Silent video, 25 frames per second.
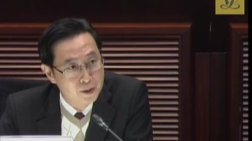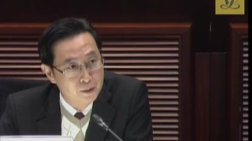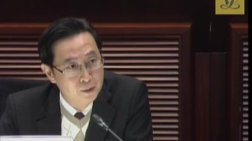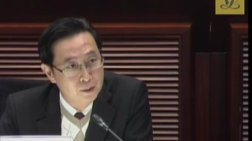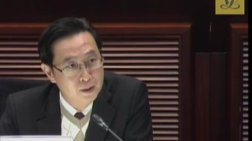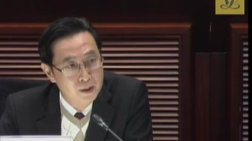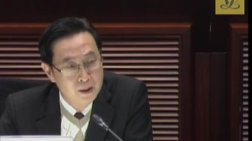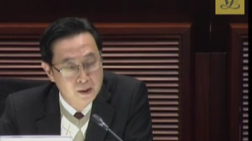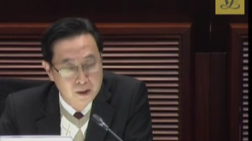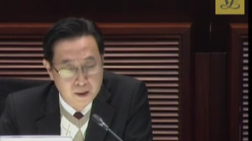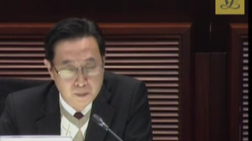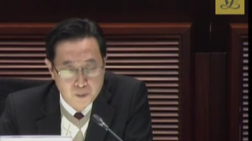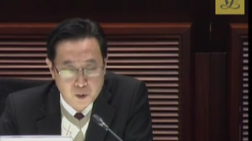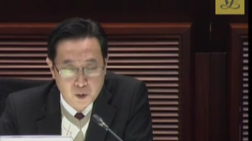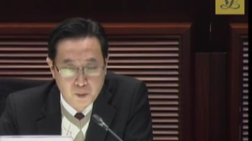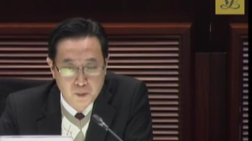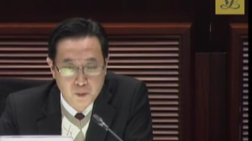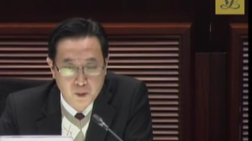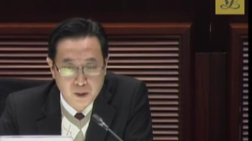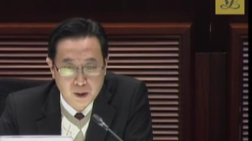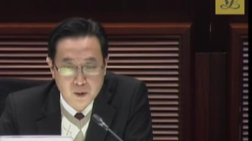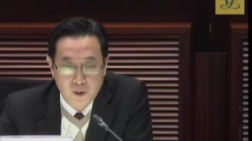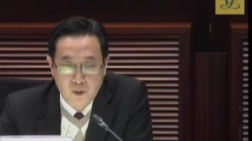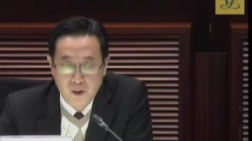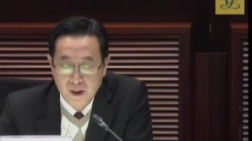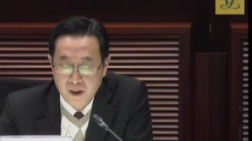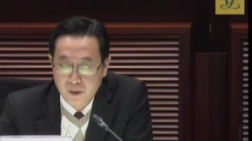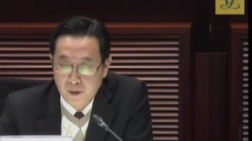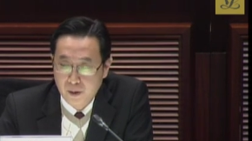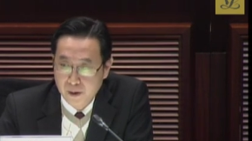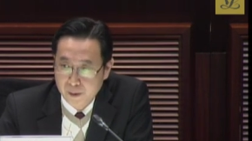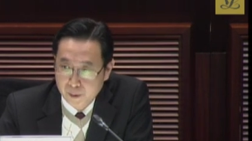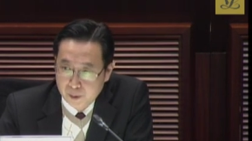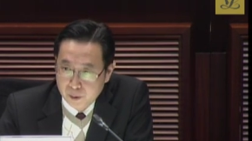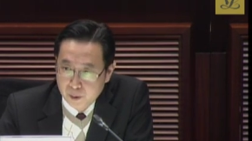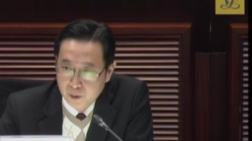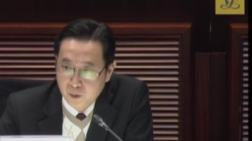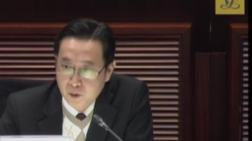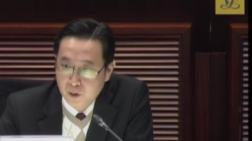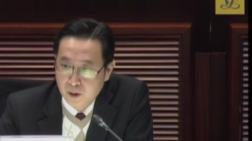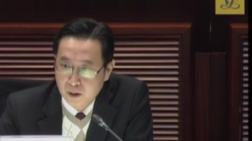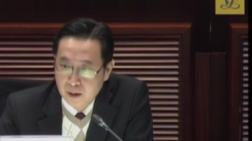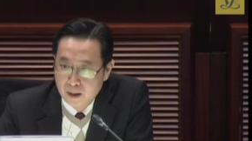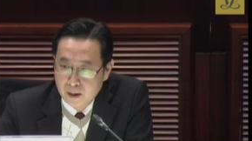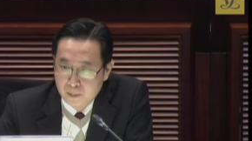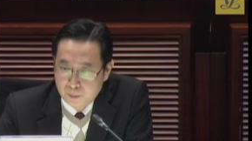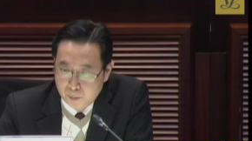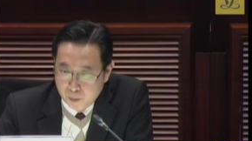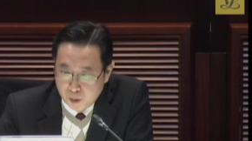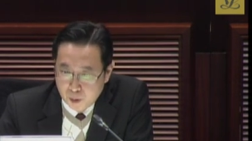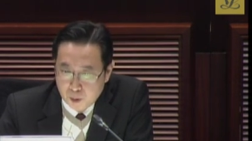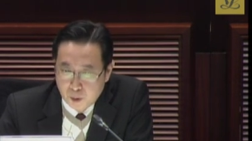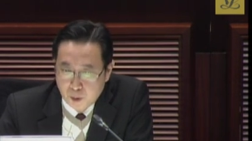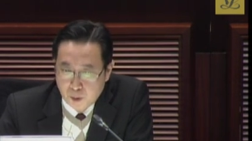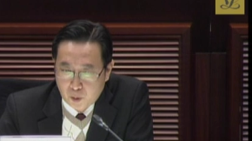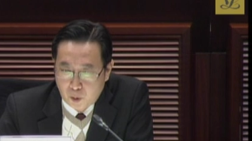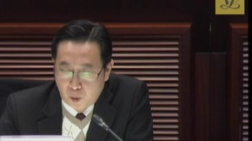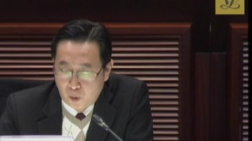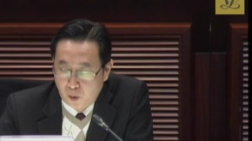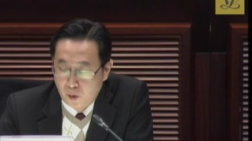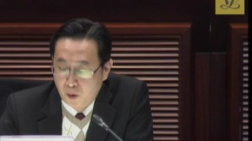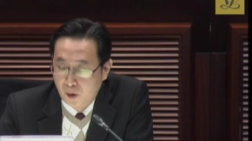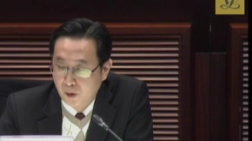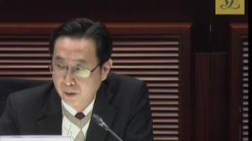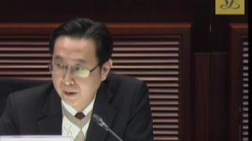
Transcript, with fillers: And the plot ratio will be raised.